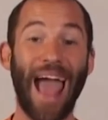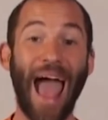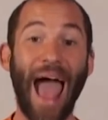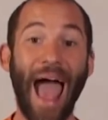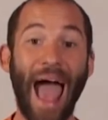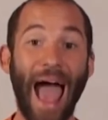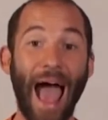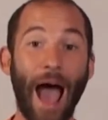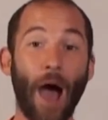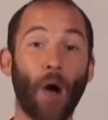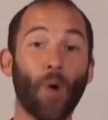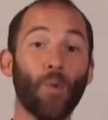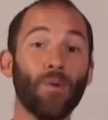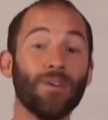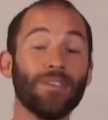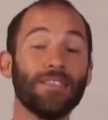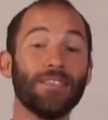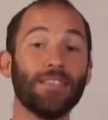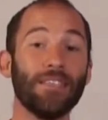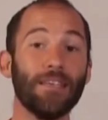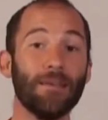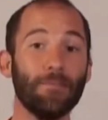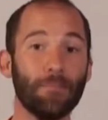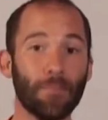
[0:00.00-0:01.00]
how
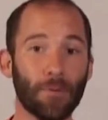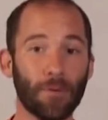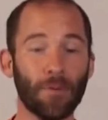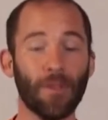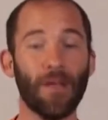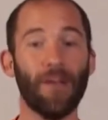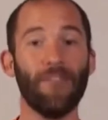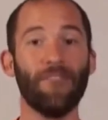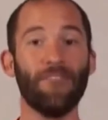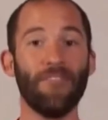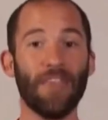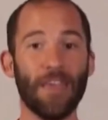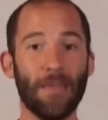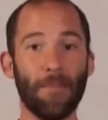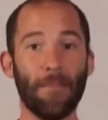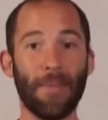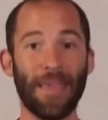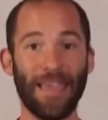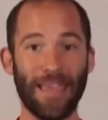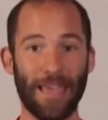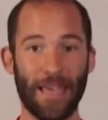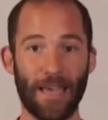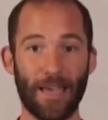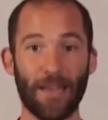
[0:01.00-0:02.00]
simple
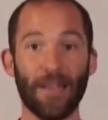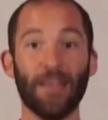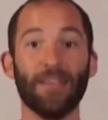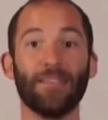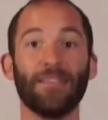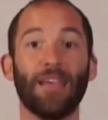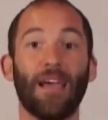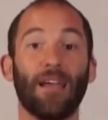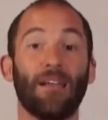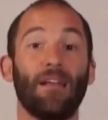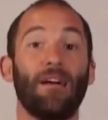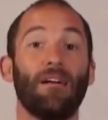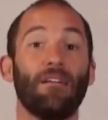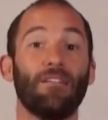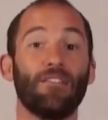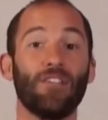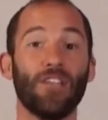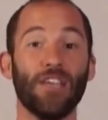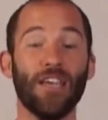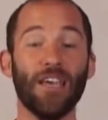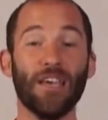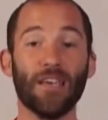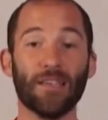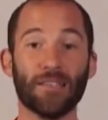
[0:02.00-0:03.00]
VPN
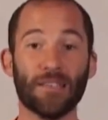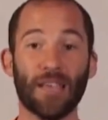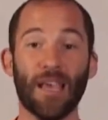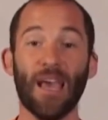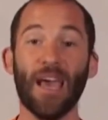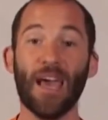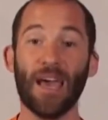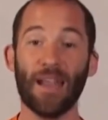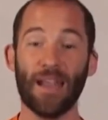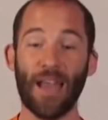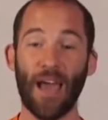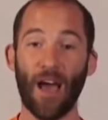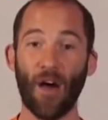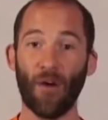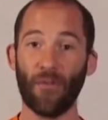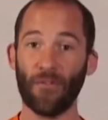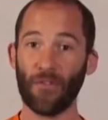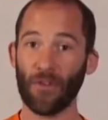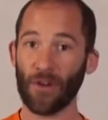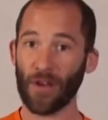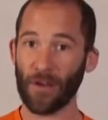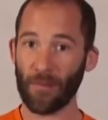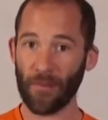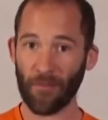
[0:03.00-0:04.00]
technology is. Now, if
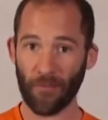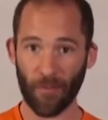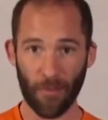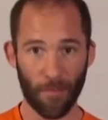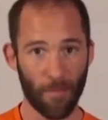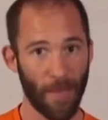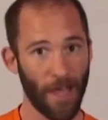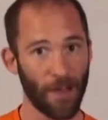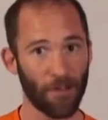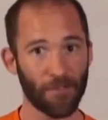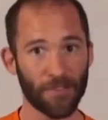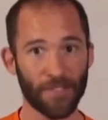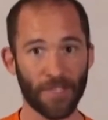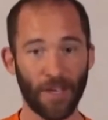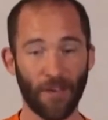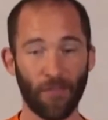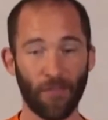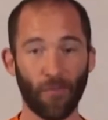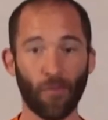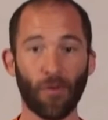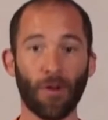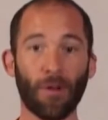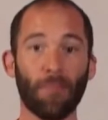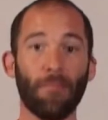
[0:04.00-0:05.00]
you're coming from the
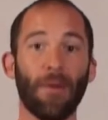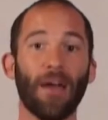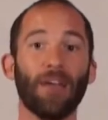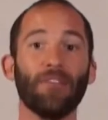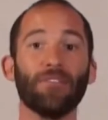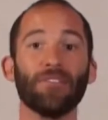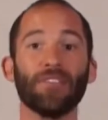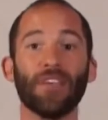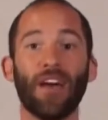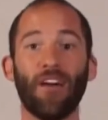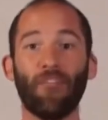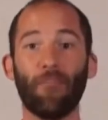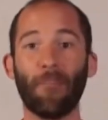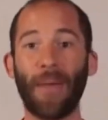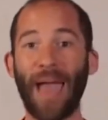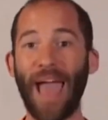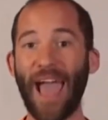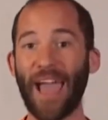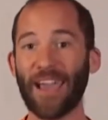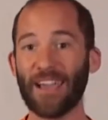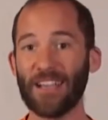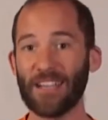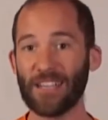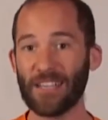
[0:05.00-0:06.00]
Microsoft world, Microsoft
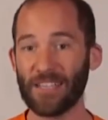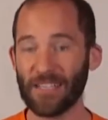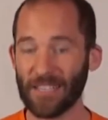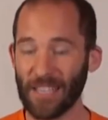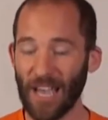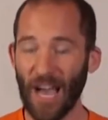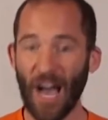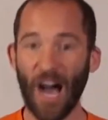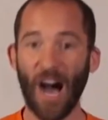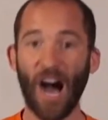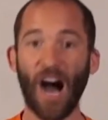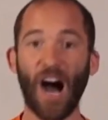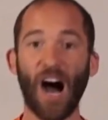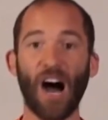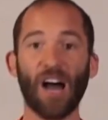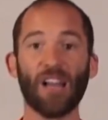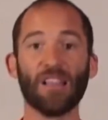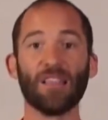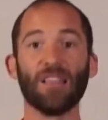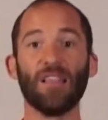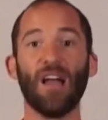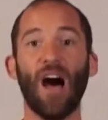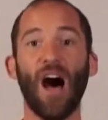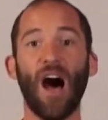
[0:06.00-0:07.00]
packages a
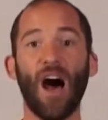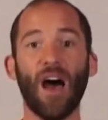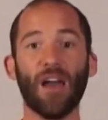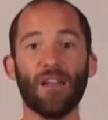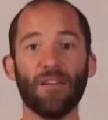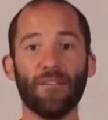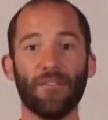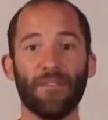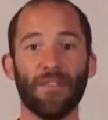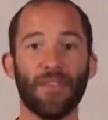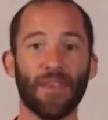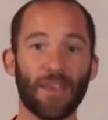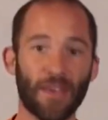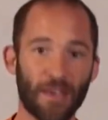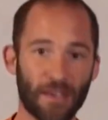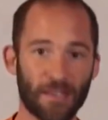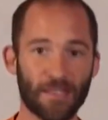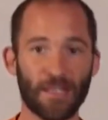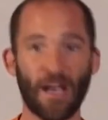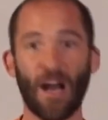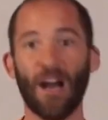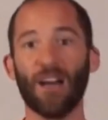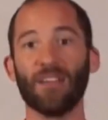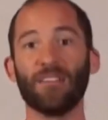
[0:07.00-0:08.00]
lot of
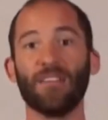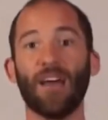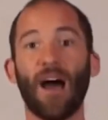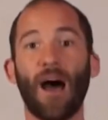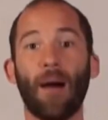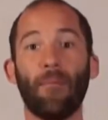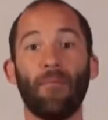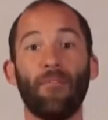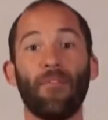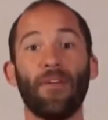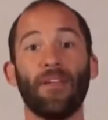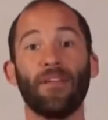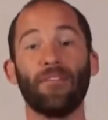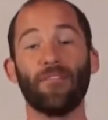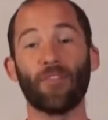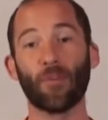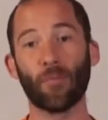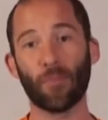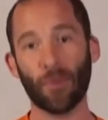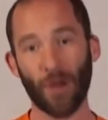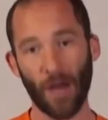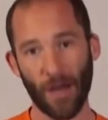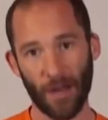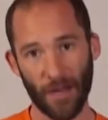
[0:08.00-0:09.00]
things on top of any of their
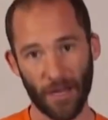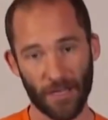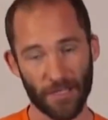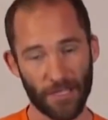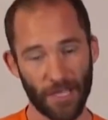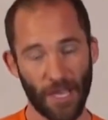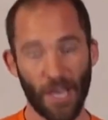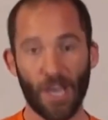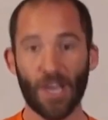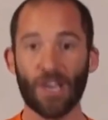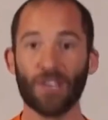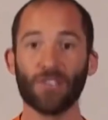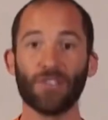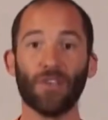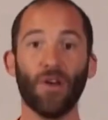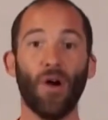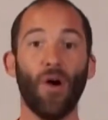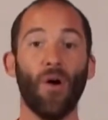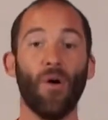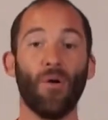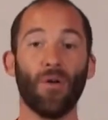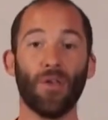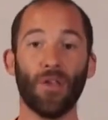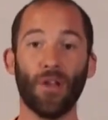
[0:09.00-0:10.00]
products.
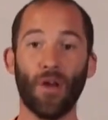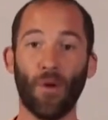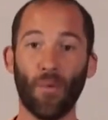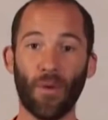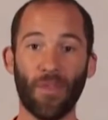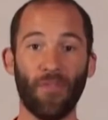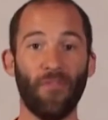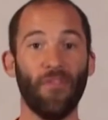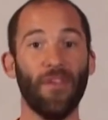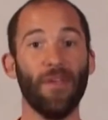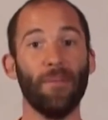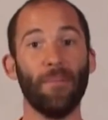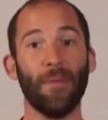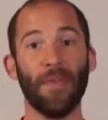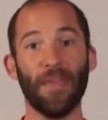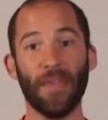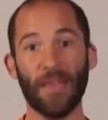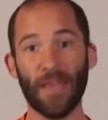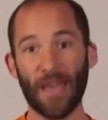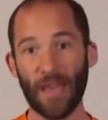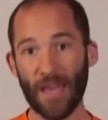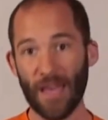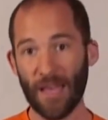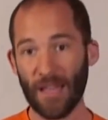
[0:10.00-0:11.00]
So, with
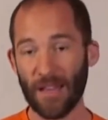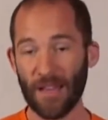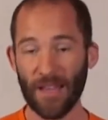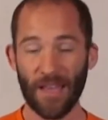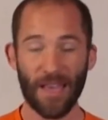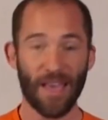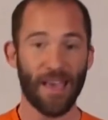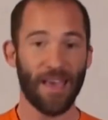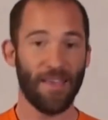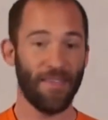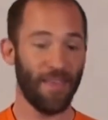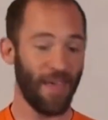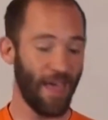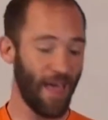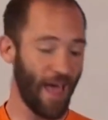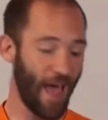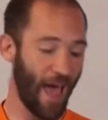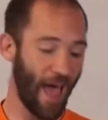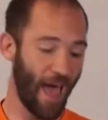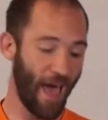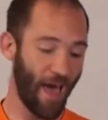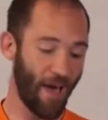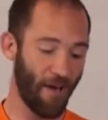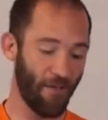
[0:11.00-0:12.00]
VPN, they
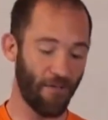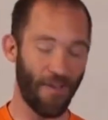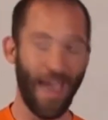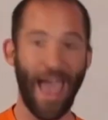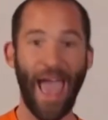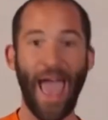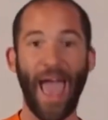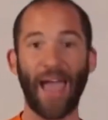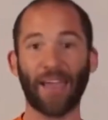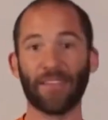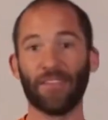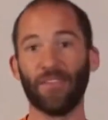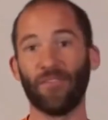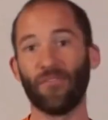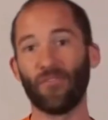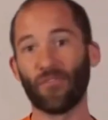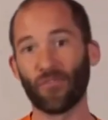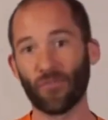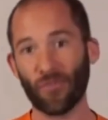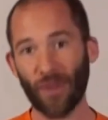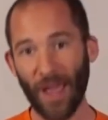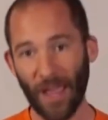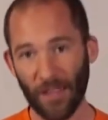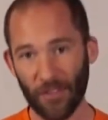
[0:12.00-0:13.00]
have Active
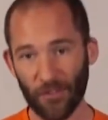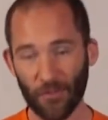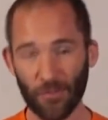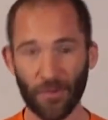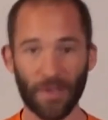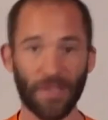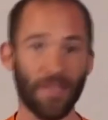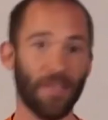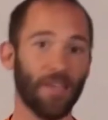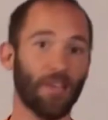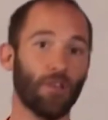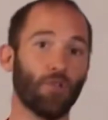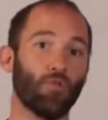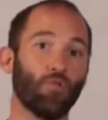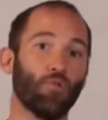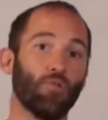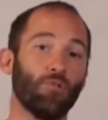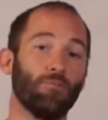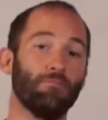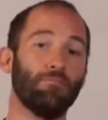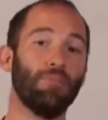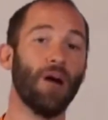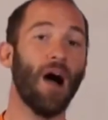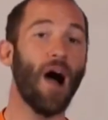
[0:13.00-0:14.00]
Directory and
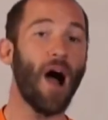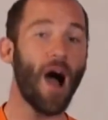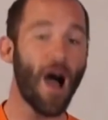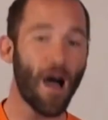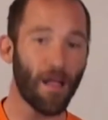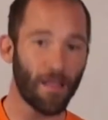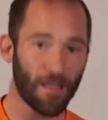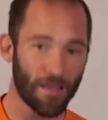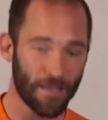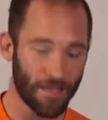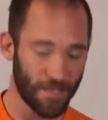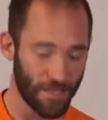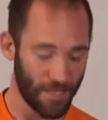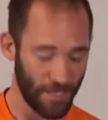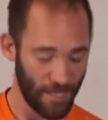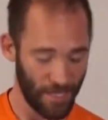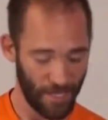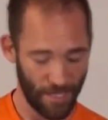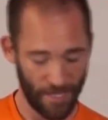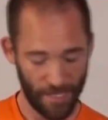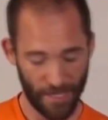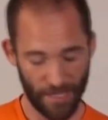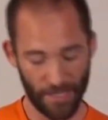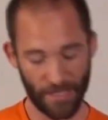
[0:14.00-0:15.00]
group
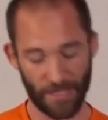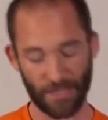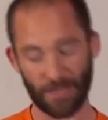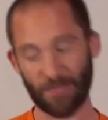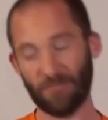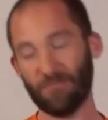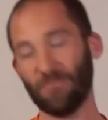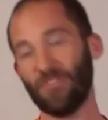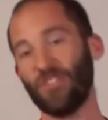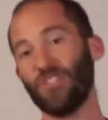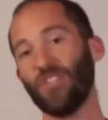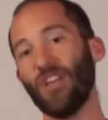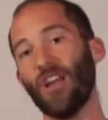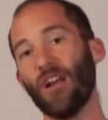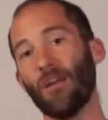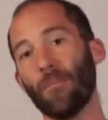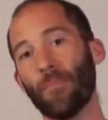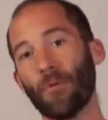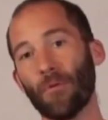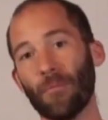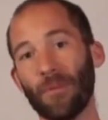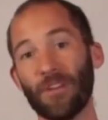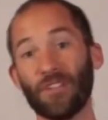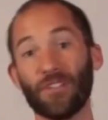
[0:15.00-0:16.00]
policies and share
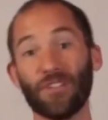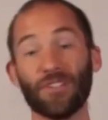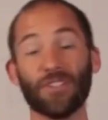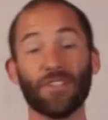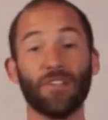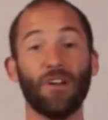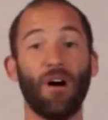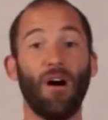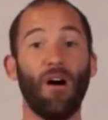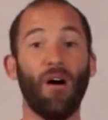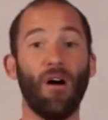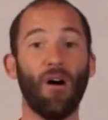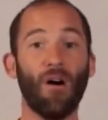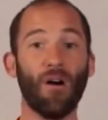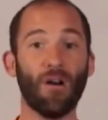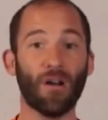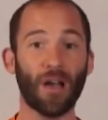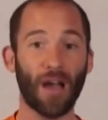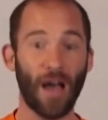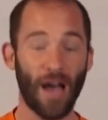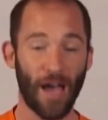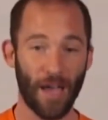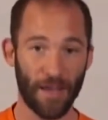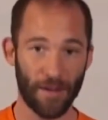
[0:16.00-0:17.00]
permissions and all
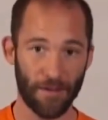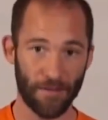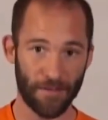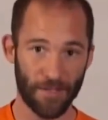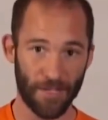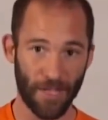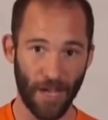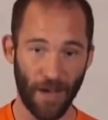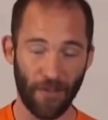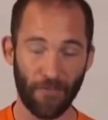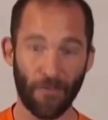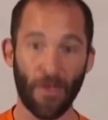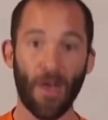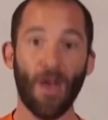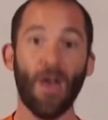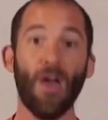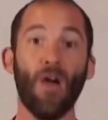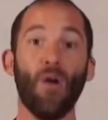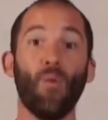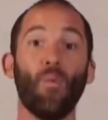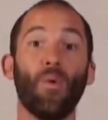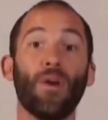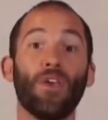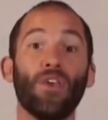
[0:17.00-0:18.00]
kind of stuff.
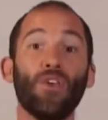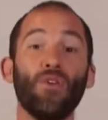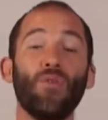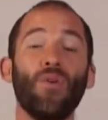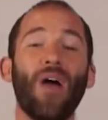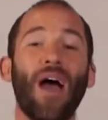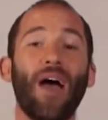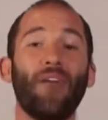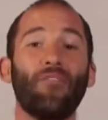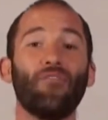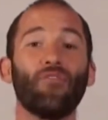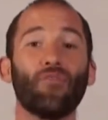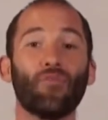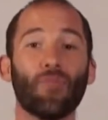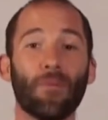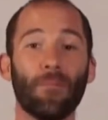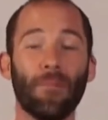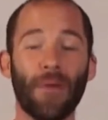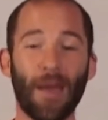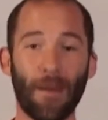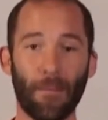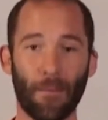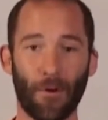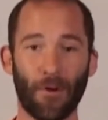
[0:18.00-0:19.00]
What you have to
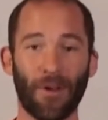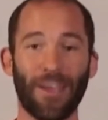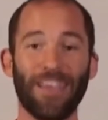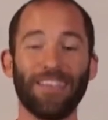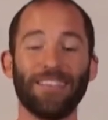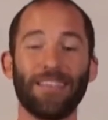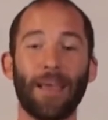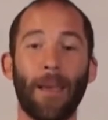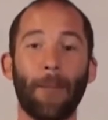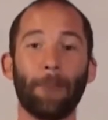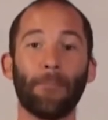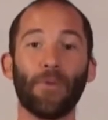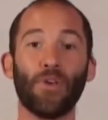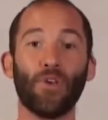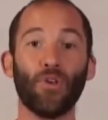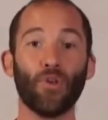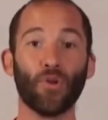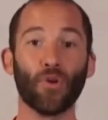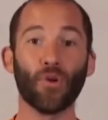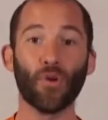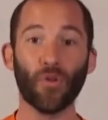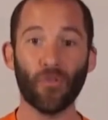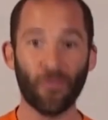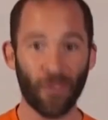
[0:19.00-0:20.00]
remember is that
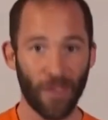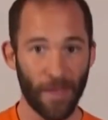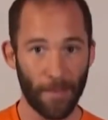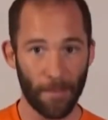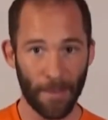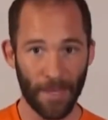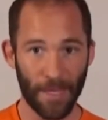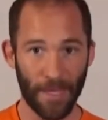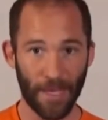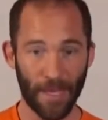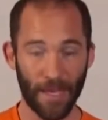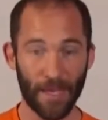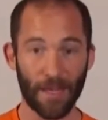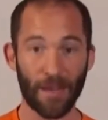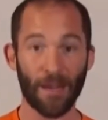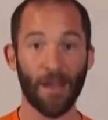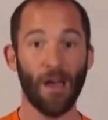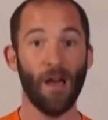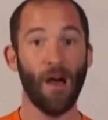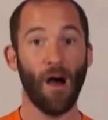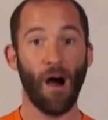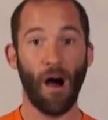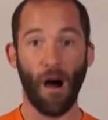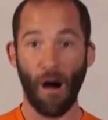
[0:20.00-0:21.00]
pure VPN,
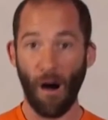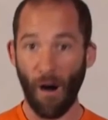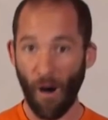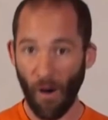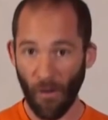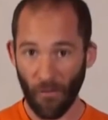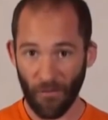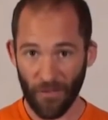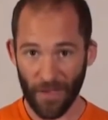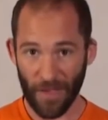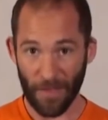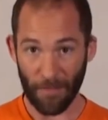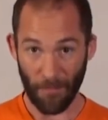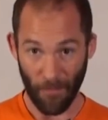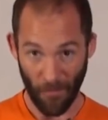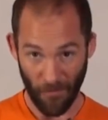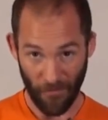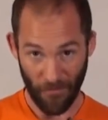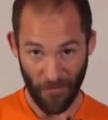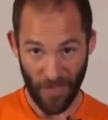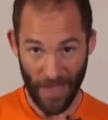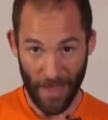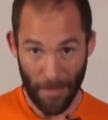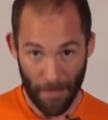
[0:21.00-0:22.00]
all
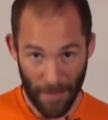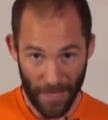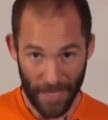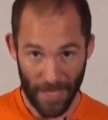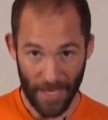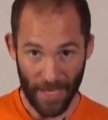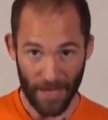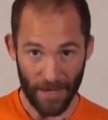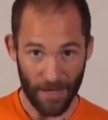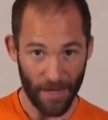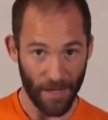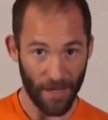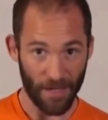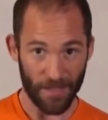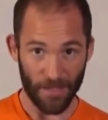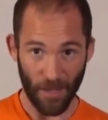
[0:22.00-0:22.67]
VPN